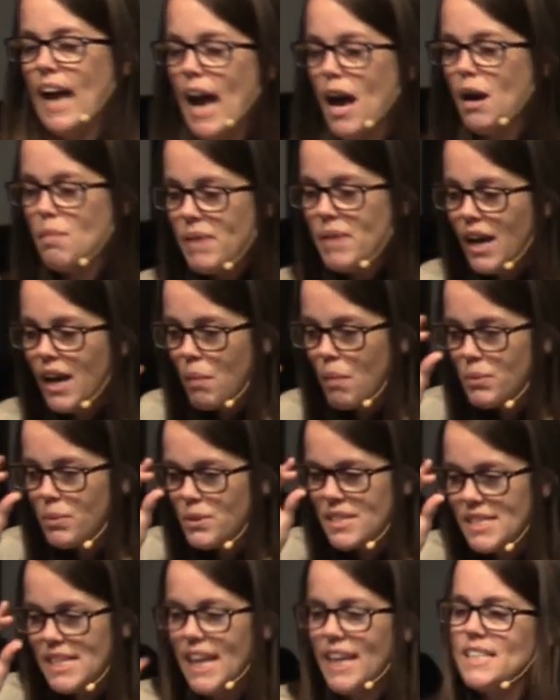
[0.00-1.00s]
A happy
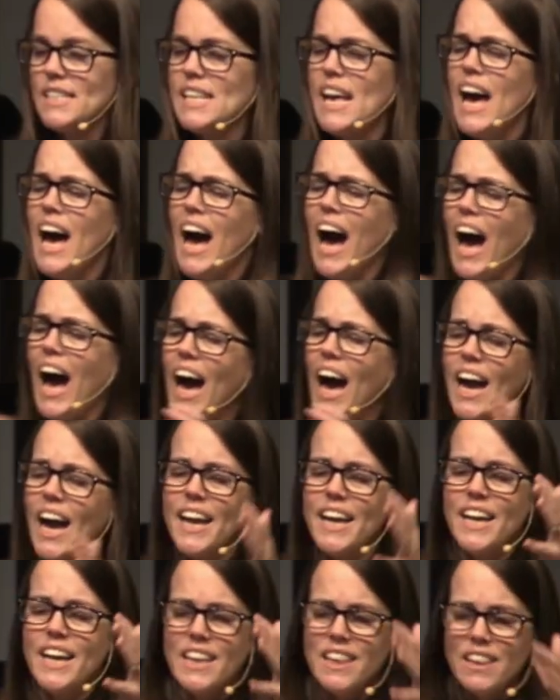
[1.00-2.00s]
couple says,
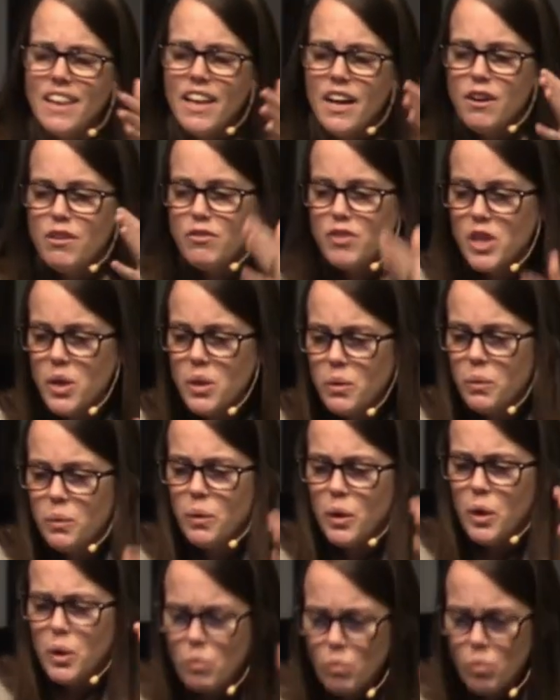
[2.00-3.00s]
I love
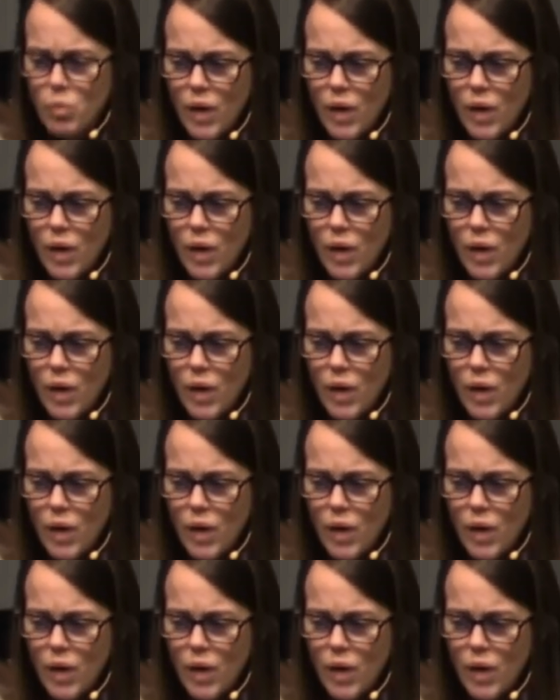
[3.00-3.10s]
you